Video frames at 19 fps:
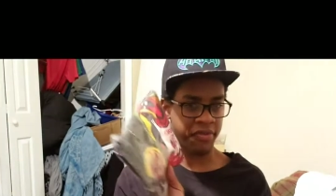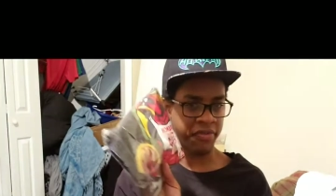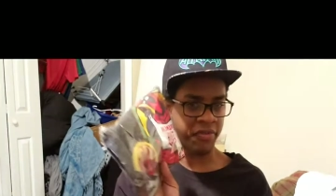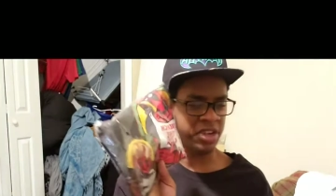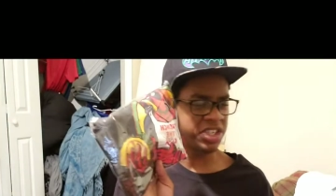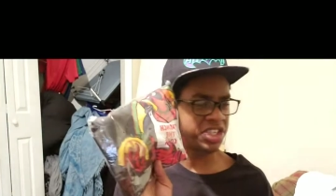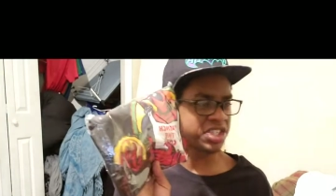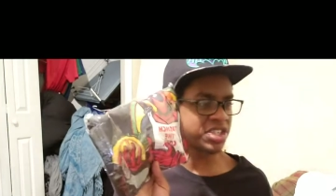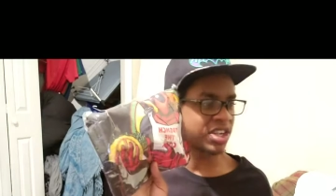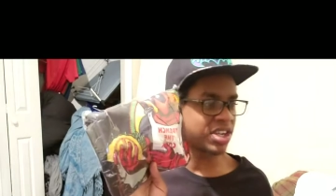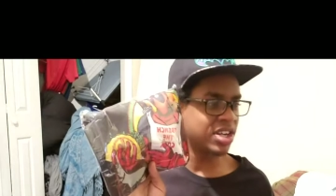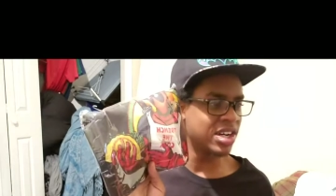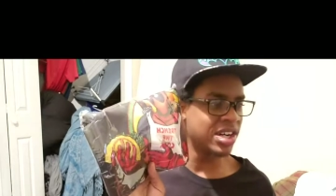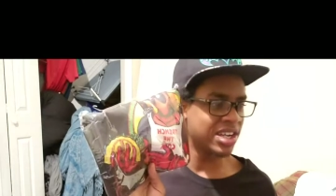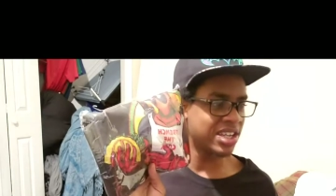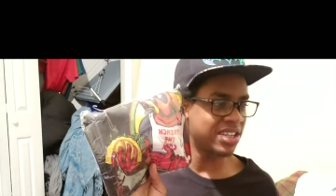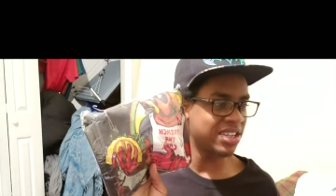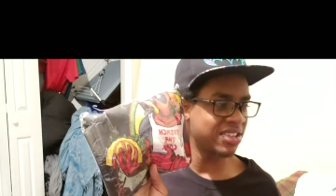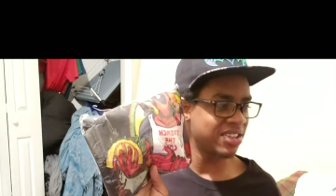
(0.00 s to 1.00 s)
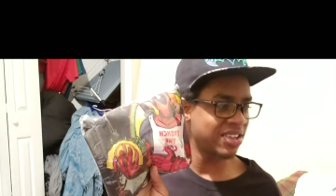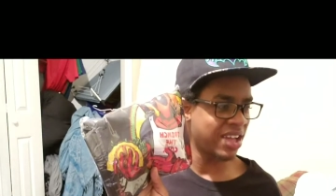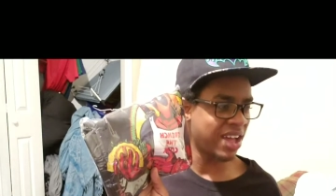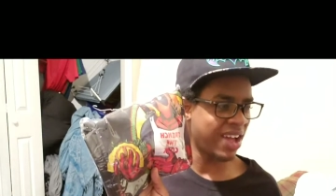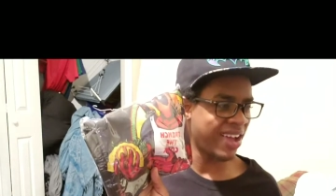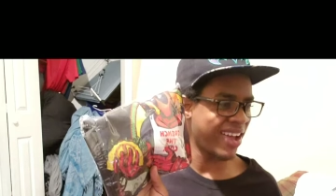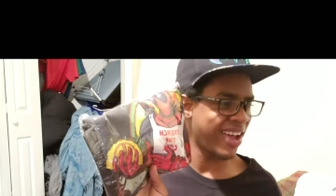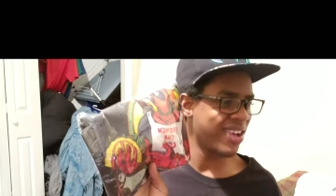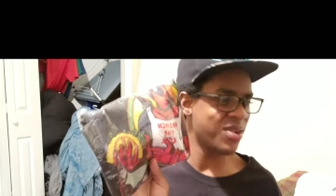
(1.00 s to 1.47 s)
French to cook?
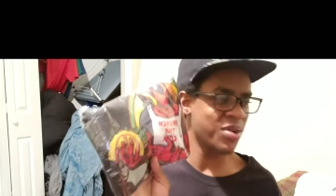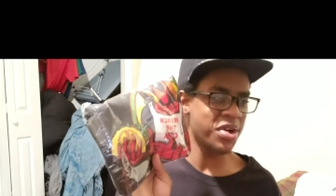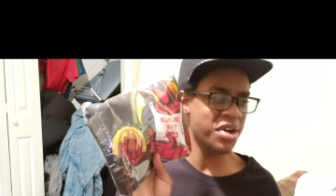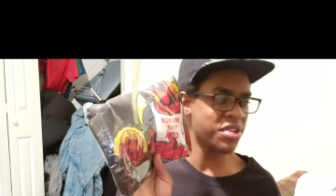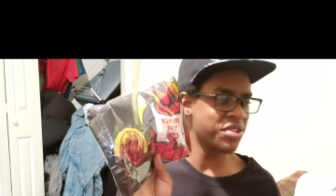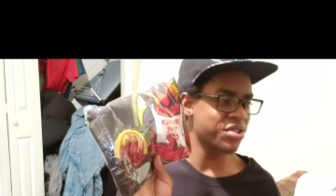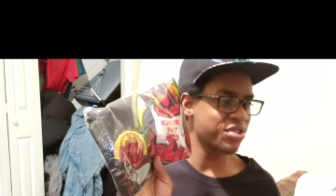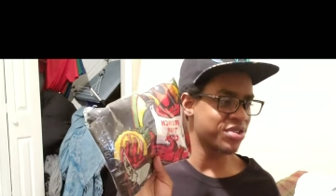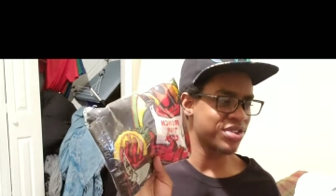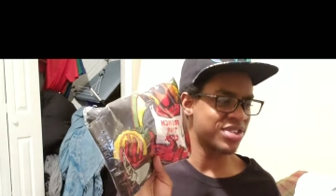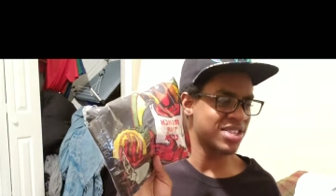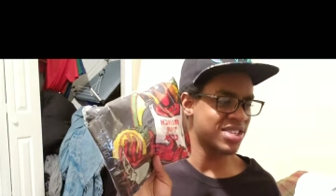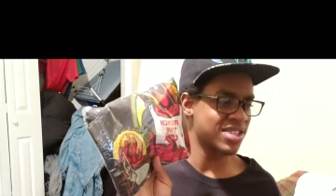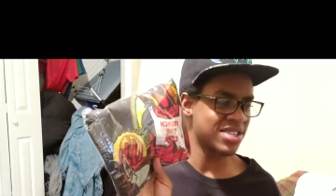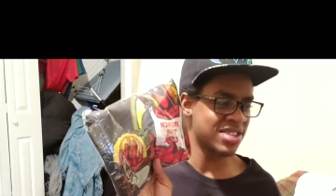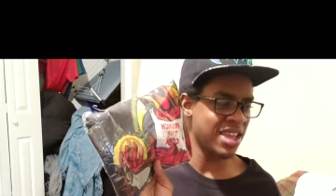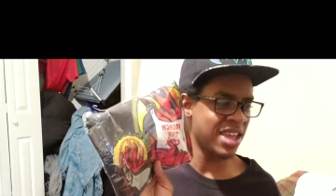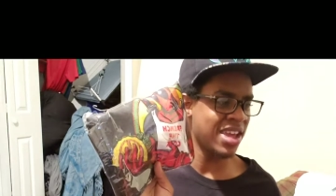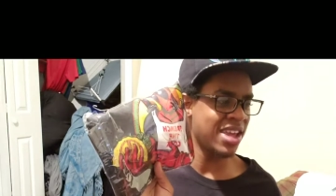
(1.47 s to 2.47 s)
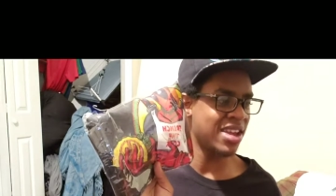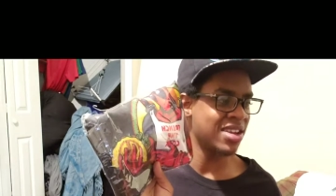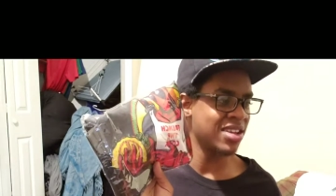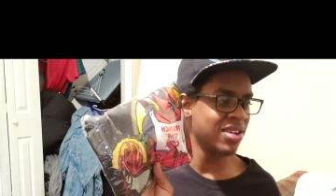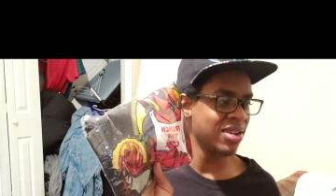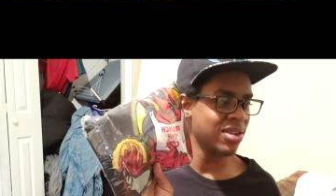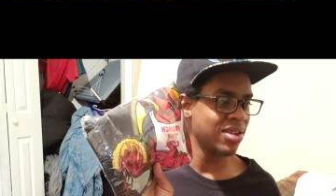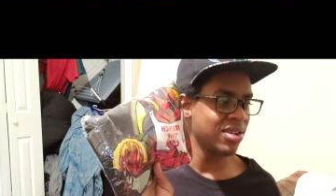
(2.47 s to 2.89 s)
I, I don't understand.